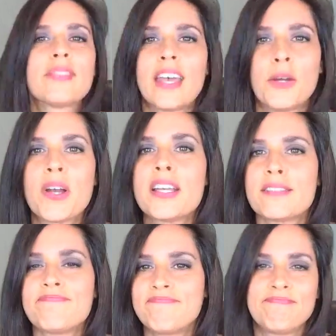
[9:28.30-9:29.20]

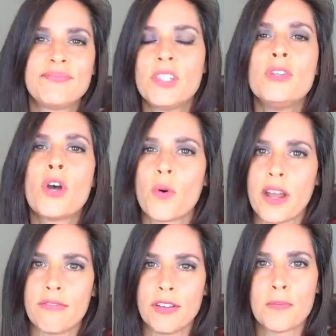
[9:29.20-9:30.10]
anyway, you know what
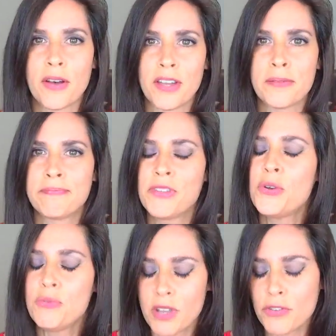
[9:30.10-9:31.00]
I feel about him.
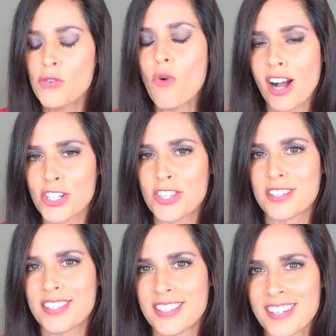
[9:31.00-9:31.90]
If you watch
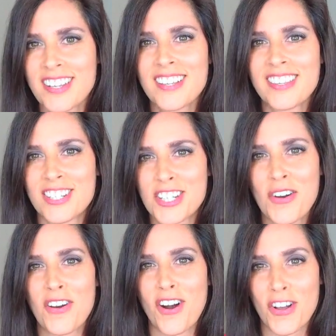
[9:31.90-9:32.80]
the
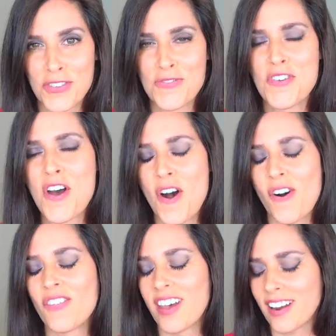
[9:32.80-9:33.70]
show at all, you
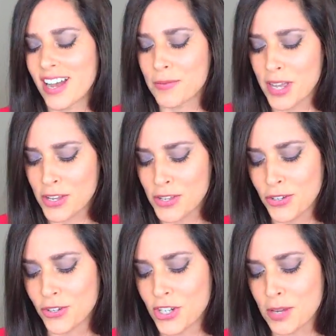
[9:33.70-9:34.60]
know that I'm a
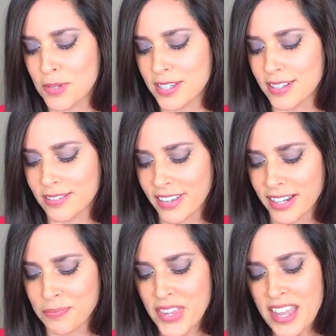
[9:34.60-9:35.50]
huge AP Indy
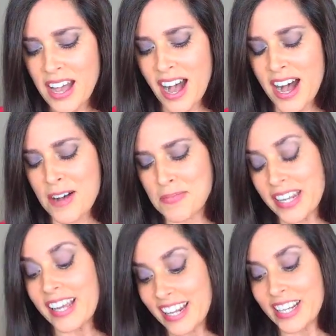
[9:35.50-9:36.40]
fan.
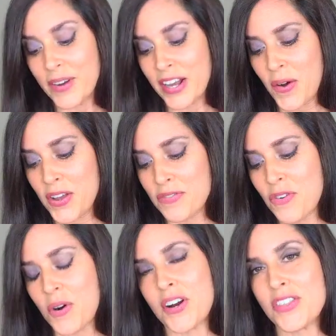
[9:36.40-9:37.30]
But anyway, going
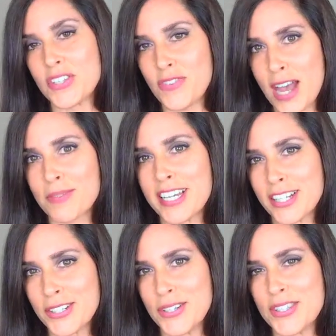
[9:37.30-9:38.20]
forward, this family
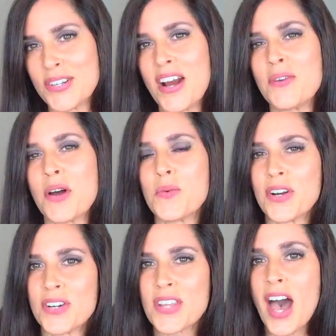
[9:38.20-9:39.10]
includes grade 1
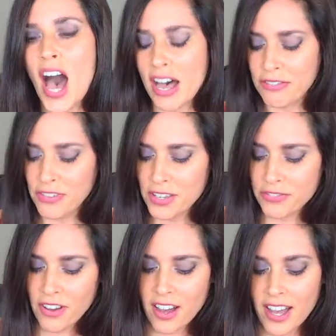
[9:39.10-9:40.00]
winners
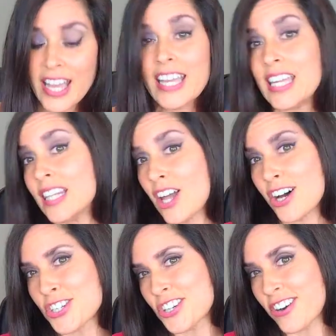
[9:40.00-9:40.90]
Afifa, In
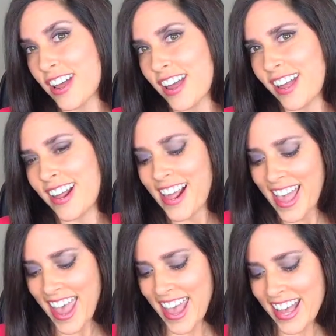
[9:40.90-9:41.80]
Lingerie,
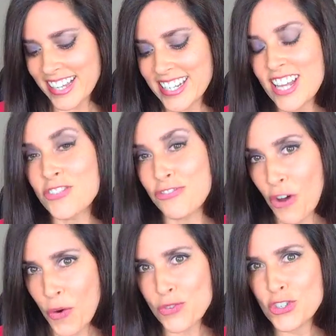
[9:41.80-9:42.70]
and
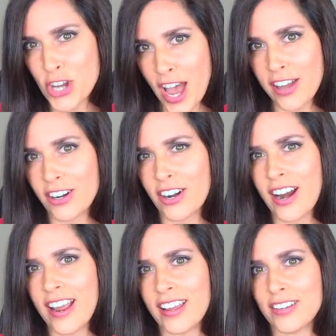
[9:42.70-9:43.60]
Phone Chatter.
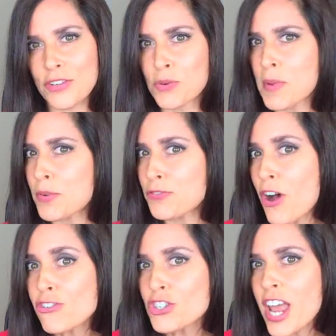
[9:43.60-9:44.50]
And if you remember
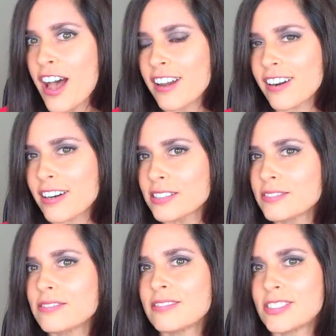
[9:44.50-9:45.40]
Phone Chatter,
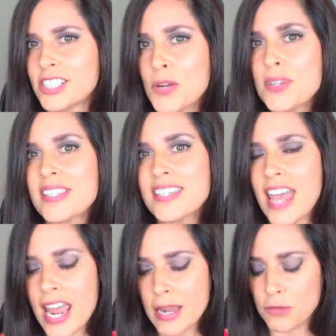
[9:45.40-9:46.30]
she was
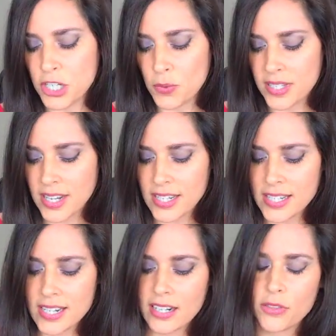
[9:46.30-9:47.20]
game. She was
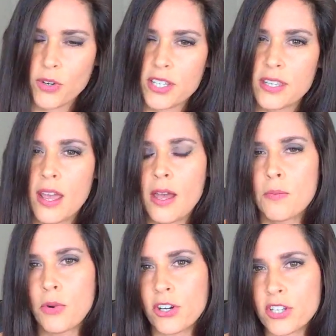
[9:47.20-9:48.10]
1993's
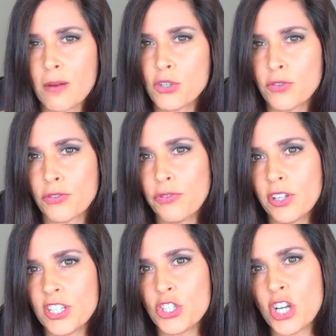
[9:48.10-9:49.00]
Breeders' Cup Juvenile
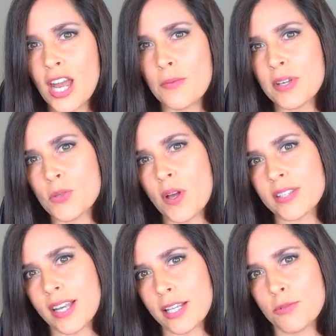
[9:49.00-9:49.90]
Fillies champ as well
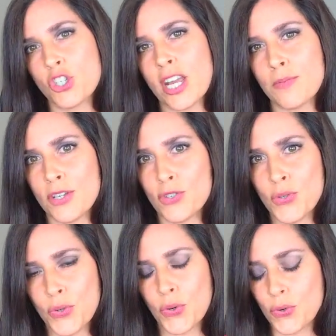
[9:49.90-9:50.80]
as Eclipse champion
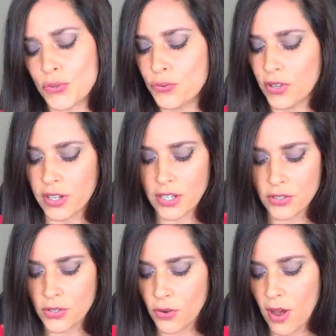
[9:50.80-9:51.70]
2-year-old filly.
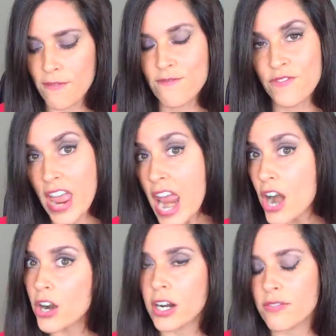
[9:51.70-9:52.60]
So a
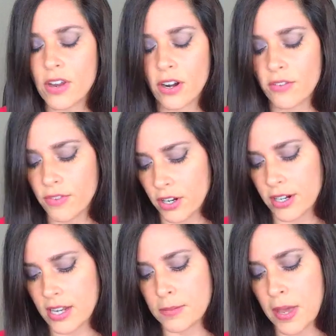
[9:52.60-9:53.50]
very, very,
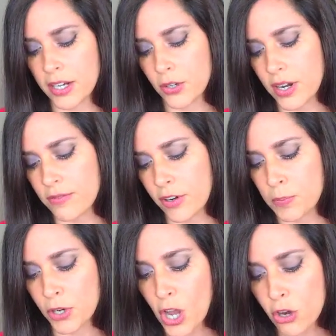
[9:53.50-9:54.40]
very nice pedigree, very
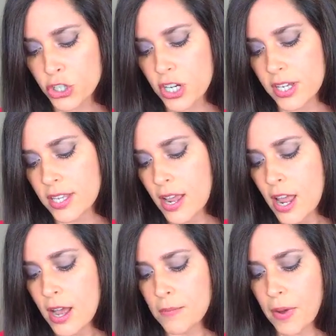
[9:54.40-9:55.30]
precocious.
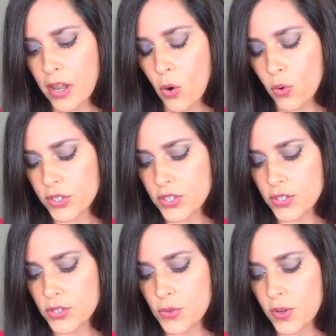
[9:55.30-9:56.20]
but
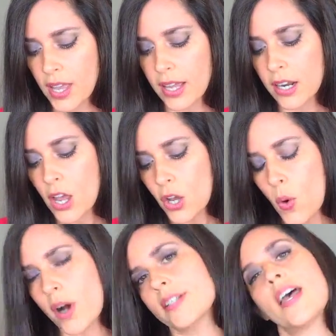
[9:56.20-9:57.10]
horses who, again,
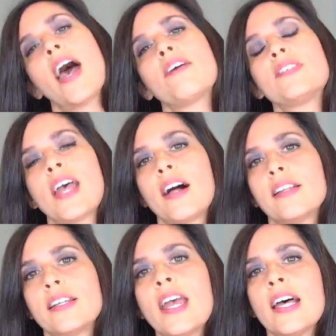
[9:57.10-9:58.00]
go on to have
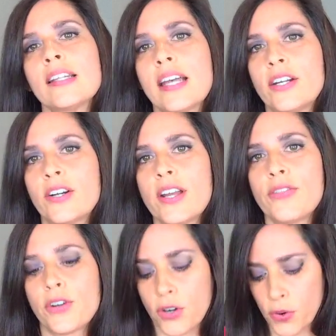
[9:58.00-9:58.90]
talent later
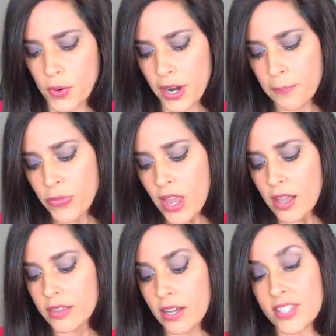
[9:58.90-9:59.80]
in their career.
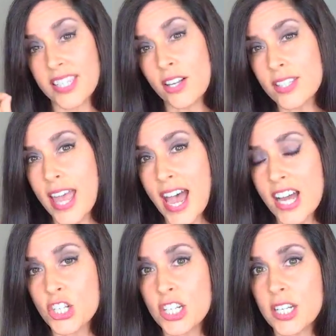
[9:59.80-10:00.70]
Now, the sales
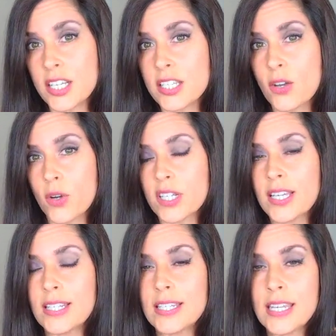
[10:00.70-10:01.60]
action is going to
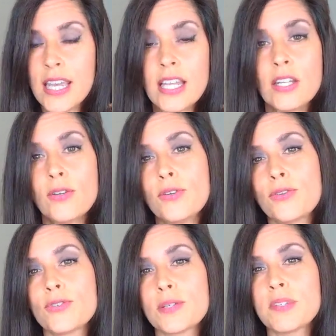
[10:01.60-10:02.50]
continue
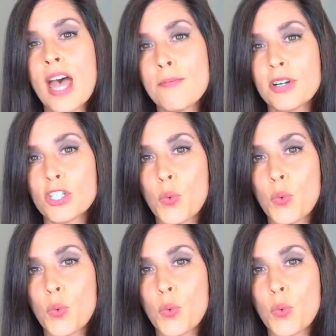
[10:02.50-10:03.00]
through September